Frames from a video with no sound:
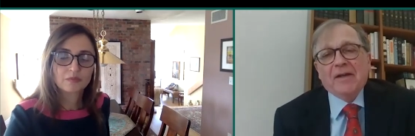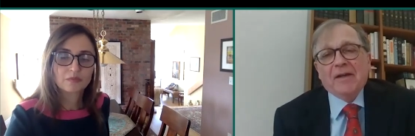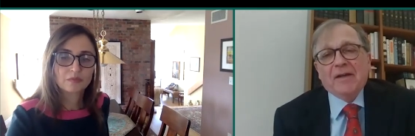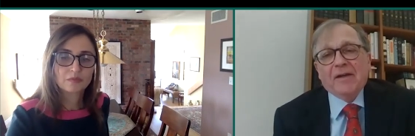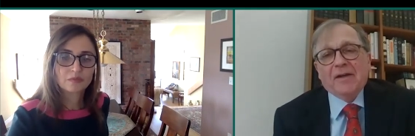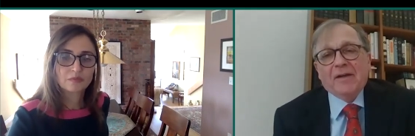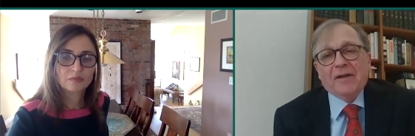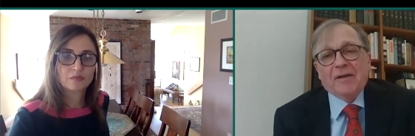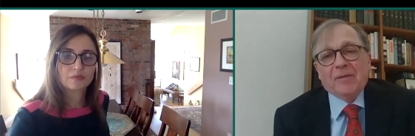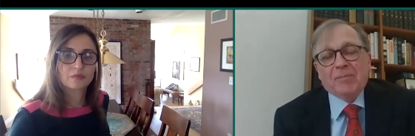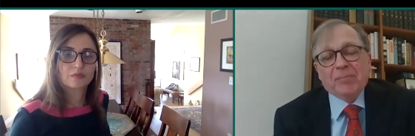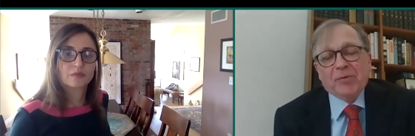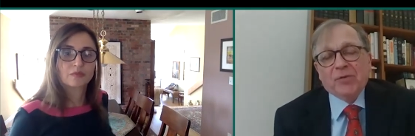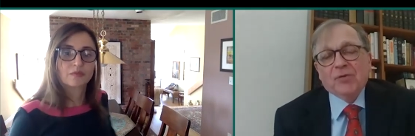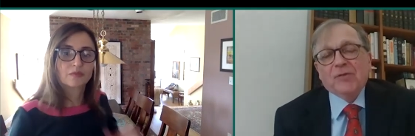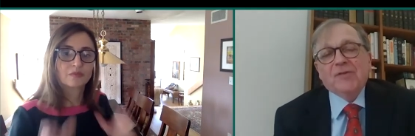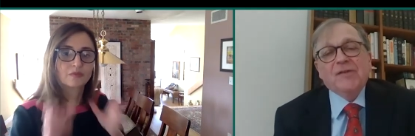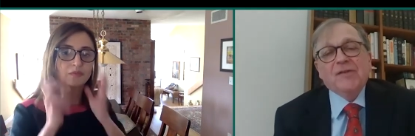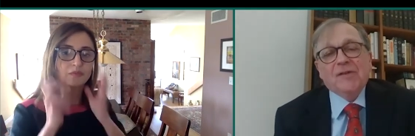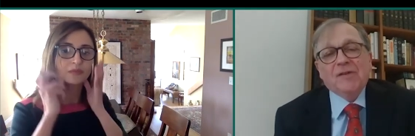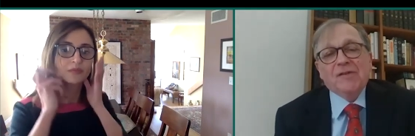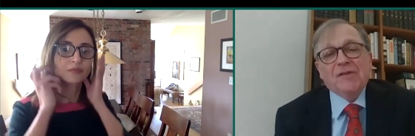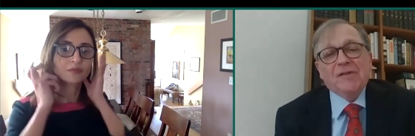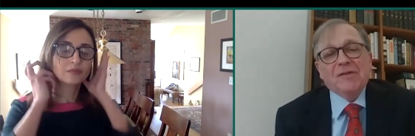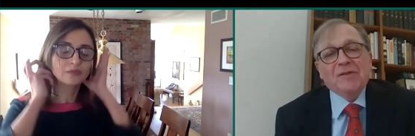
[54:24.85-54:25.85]
Speaker 1: uh,
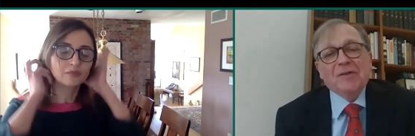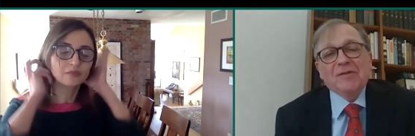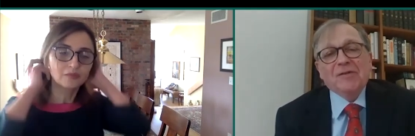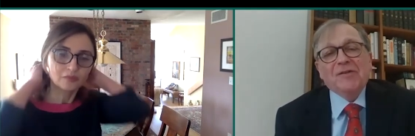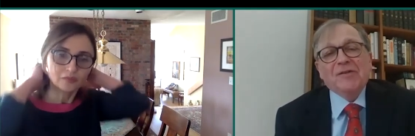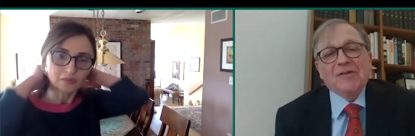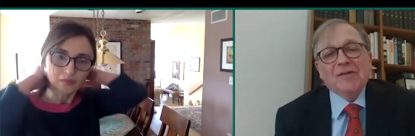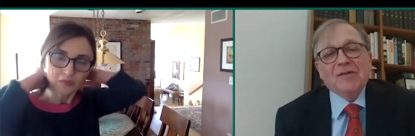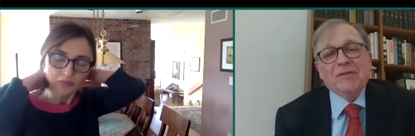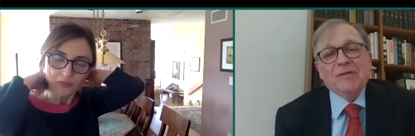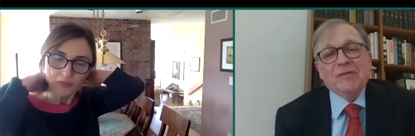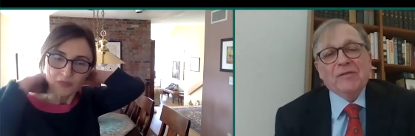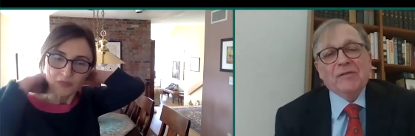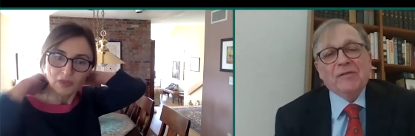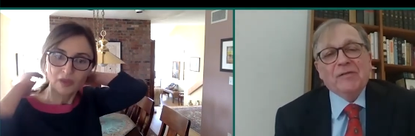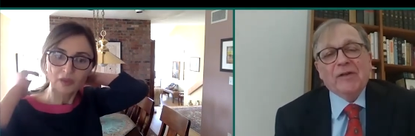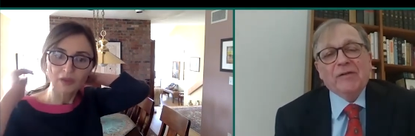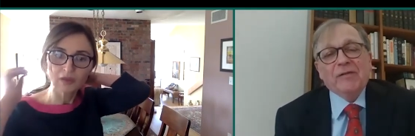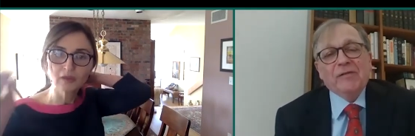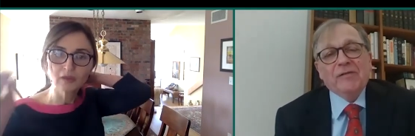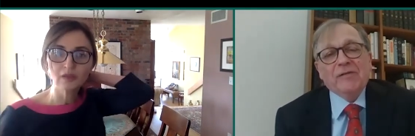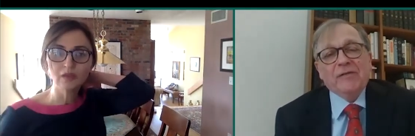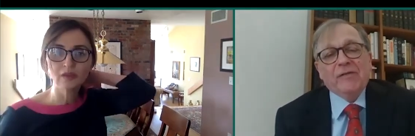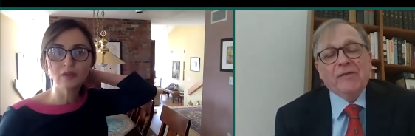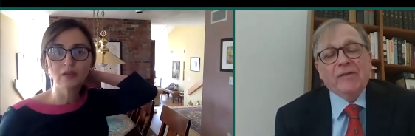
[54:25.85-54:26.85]
persistence of,
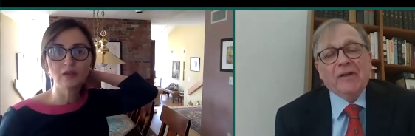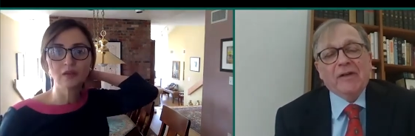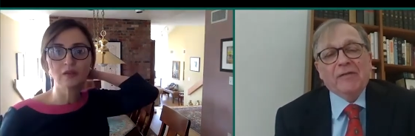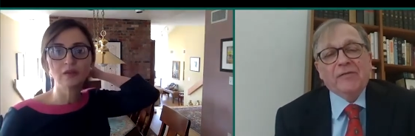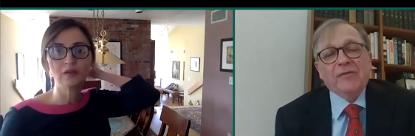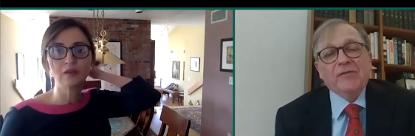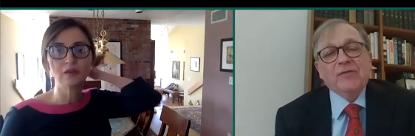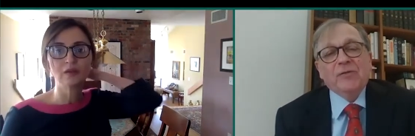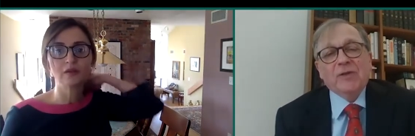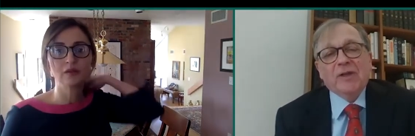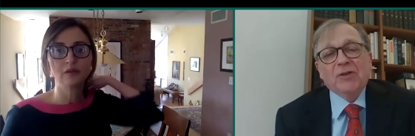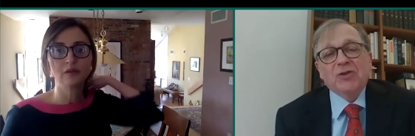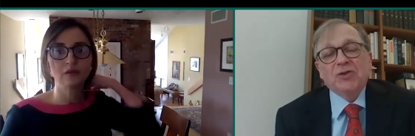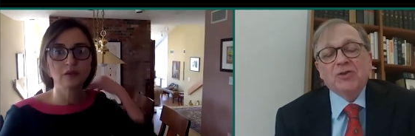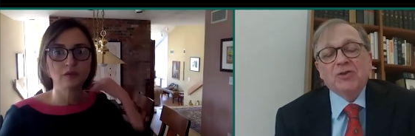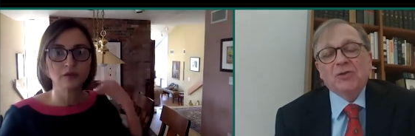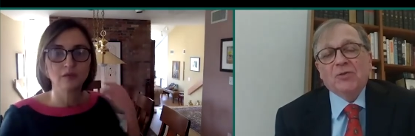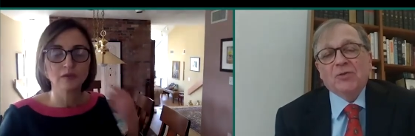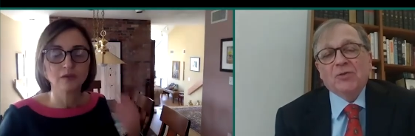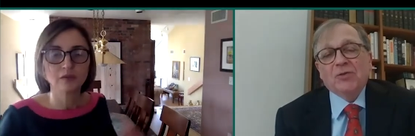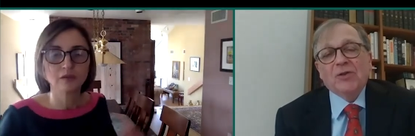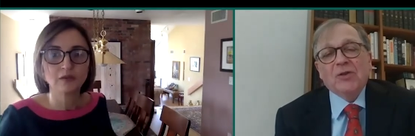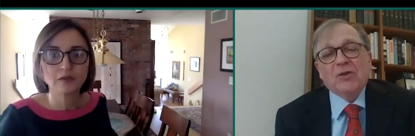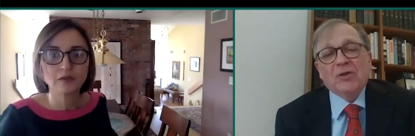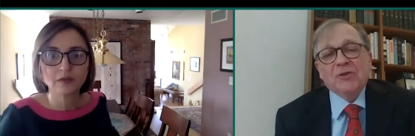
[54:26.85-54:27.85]
of, of,
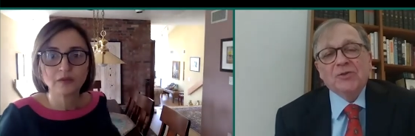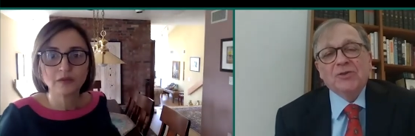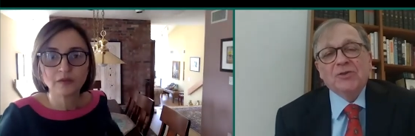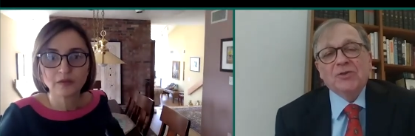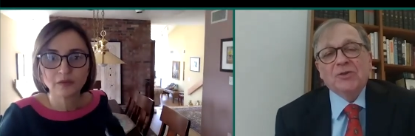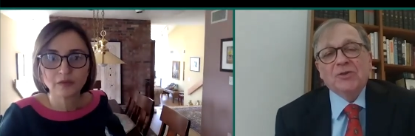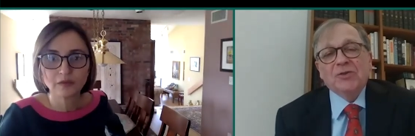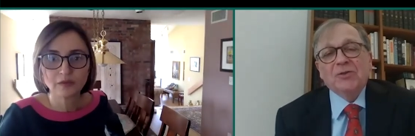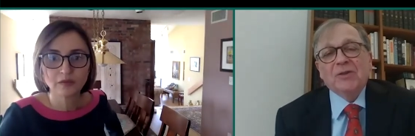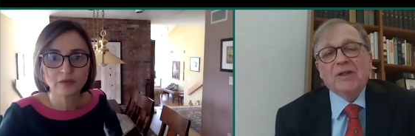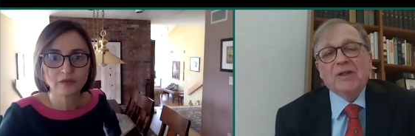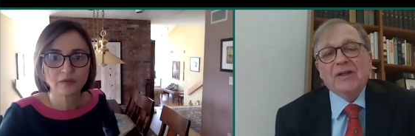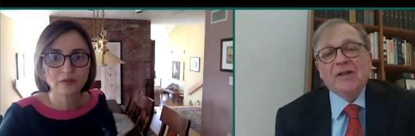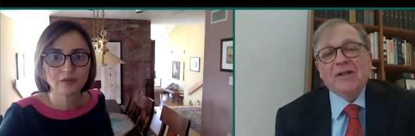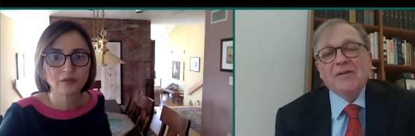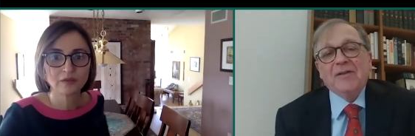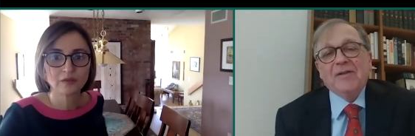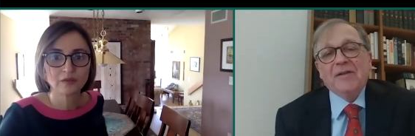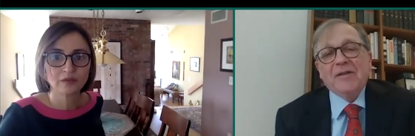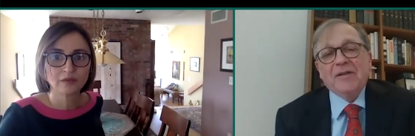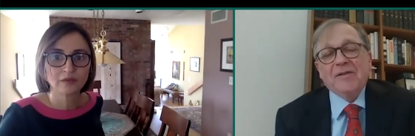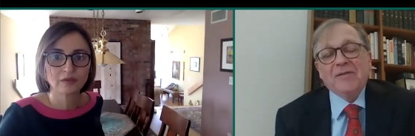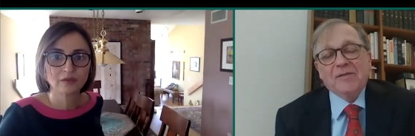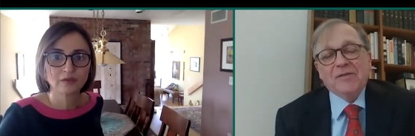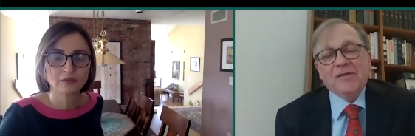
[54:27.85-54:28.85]
traditional culture
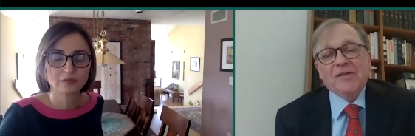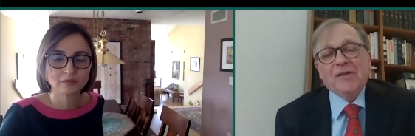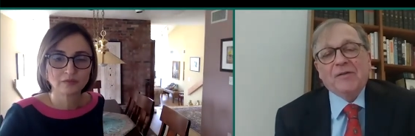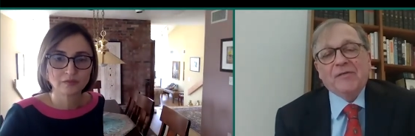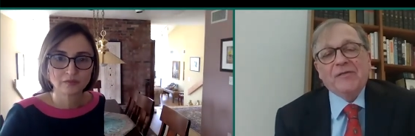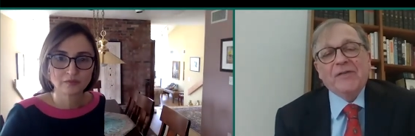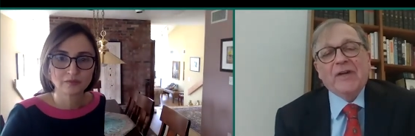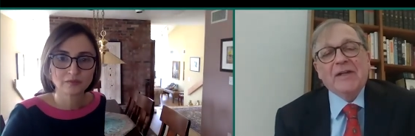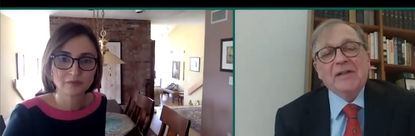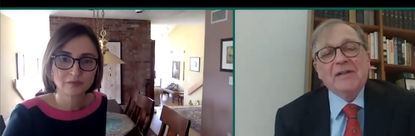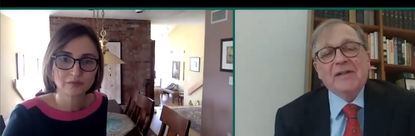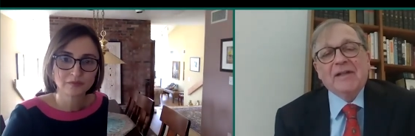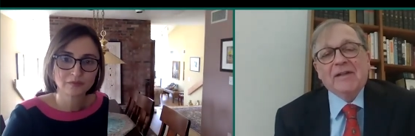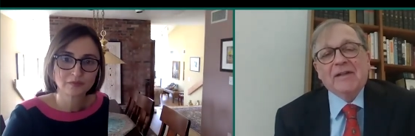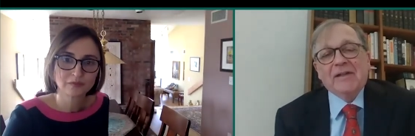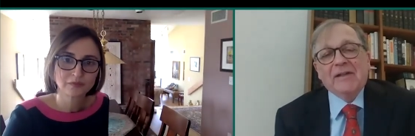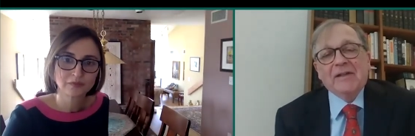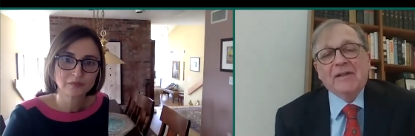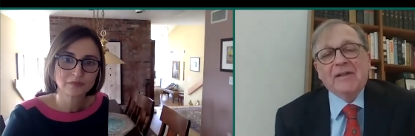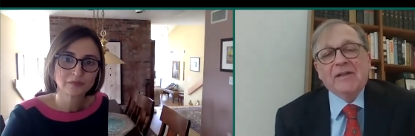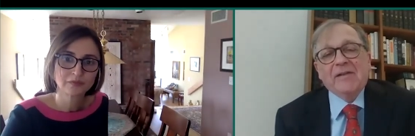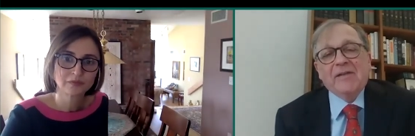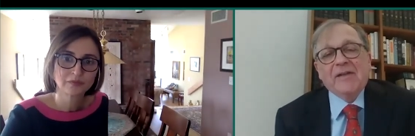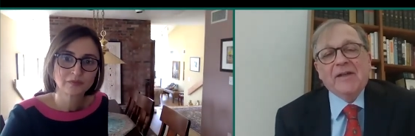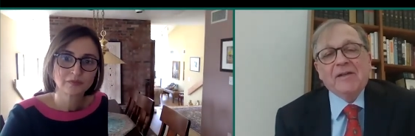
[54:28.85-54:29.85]
and self
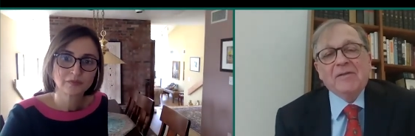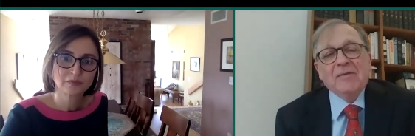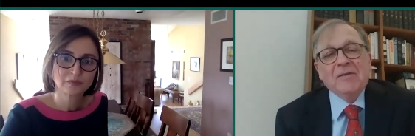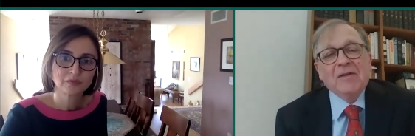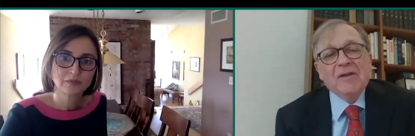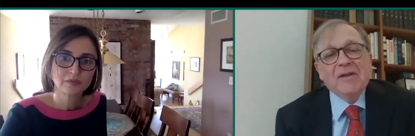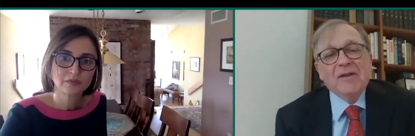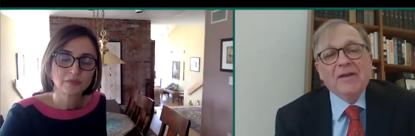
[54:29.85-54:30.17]
identity that